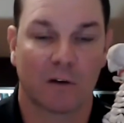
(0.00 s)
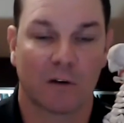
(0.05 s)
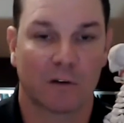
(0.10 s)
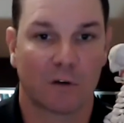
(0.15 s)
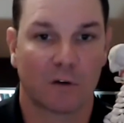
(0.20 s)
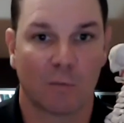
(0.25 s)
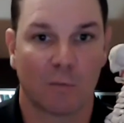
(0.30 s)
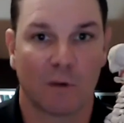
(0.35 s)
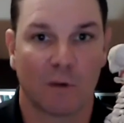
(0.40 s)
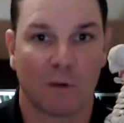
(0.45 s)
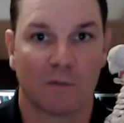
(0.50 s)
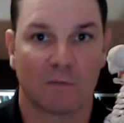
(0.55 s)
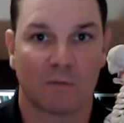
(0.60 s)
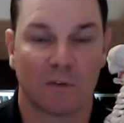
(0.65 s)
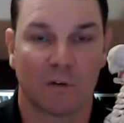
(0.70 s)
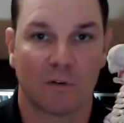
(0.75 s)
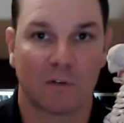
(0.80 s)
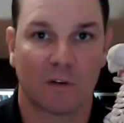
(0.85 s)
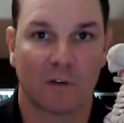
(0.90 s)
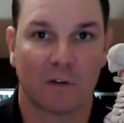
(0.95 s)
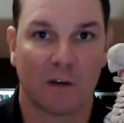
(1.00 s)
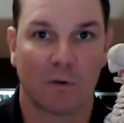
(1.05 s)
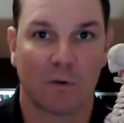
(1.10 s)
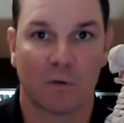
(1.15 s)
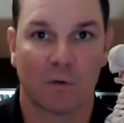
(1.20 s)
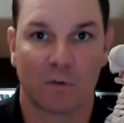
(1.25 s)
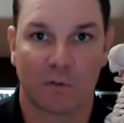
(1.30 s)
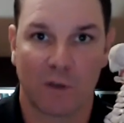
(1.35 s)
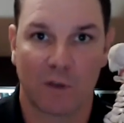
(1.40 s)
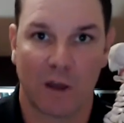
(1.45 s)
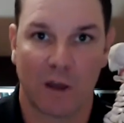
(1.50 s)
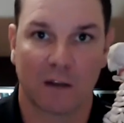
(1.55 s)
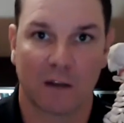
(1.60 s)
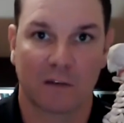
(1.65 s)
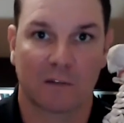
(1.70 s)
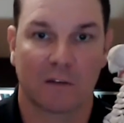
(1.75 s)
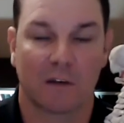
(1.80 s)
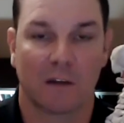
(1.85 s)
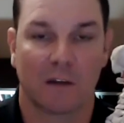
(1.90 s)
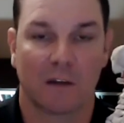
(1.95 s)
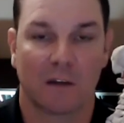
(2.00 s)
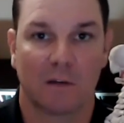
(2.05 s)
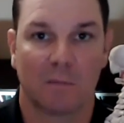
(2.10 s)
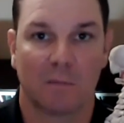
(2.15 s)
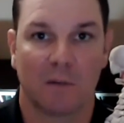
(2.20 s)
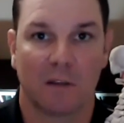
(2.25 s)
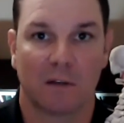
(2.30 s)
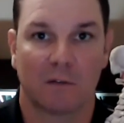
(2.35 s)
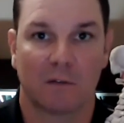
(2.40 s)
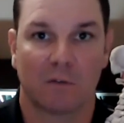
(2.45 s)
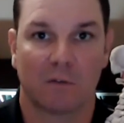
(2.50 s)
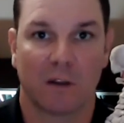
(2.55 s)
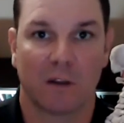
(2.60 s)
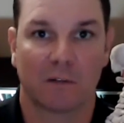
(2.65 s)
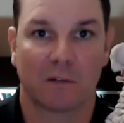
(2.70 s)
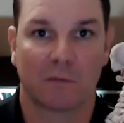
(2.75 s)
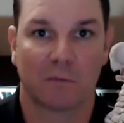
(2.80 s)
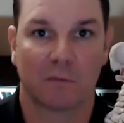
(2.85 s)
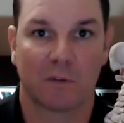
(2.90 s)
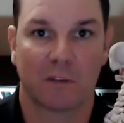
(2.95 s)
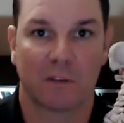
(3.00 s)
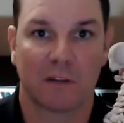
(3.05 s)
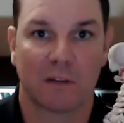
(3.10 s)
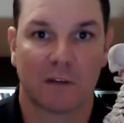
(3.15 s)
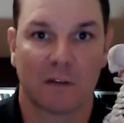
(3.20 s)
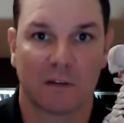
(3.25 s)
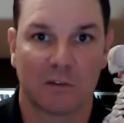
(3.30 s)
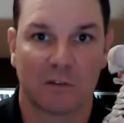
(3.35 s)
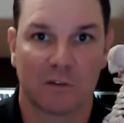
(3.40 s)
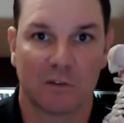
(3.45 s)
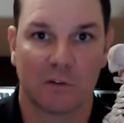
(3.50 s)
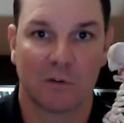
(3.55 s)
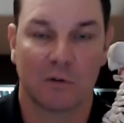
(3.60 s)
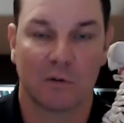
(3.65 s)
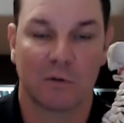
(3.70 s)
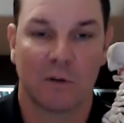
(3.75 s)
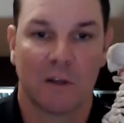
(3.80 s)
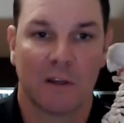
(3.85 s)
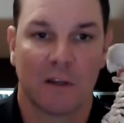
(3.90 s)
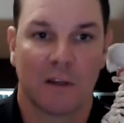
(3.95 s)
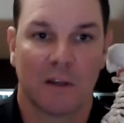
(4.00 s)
determine if there's any orthotics that need to be addressed within the shoe,